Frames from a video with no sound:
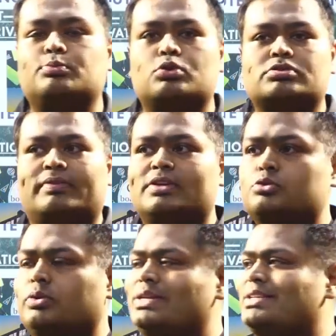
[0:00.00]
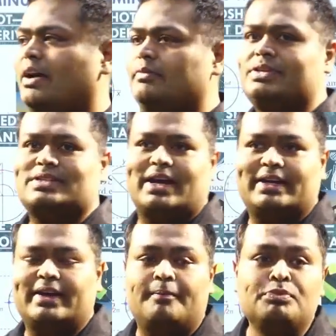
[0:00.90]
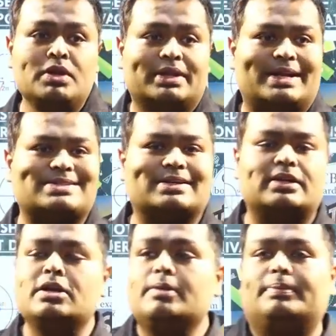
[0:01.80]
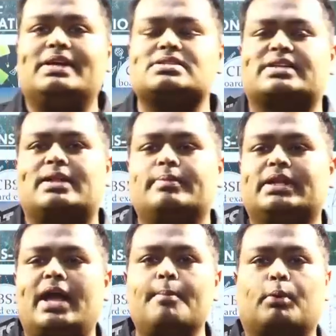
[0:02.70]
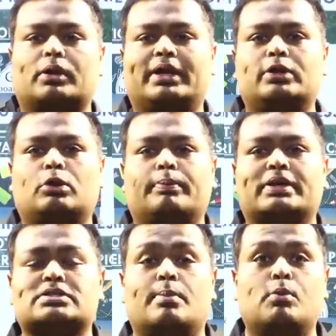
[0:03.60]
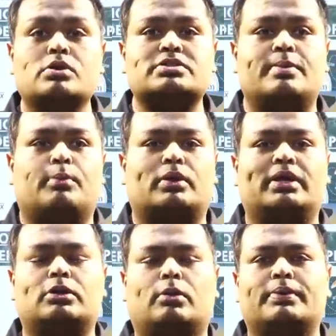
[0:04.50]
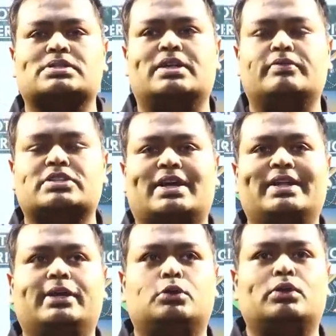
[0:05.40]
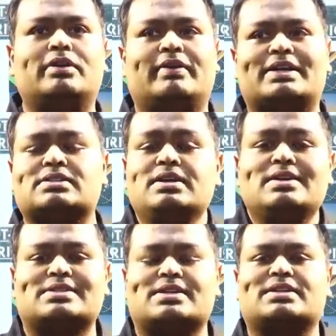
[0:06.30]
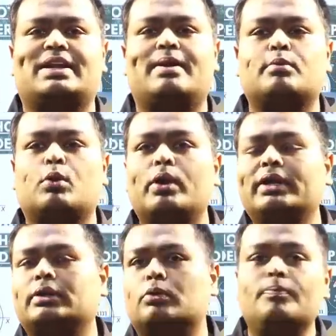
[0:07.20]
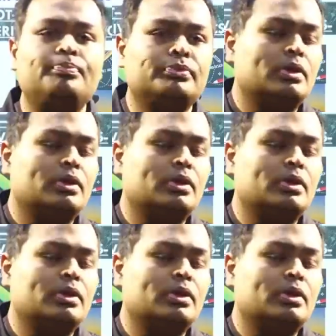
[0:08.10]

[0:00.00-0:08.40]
Most of the students have this idea that sir, please tell me the important topics, the most important topics in which I need to revise such that I am going to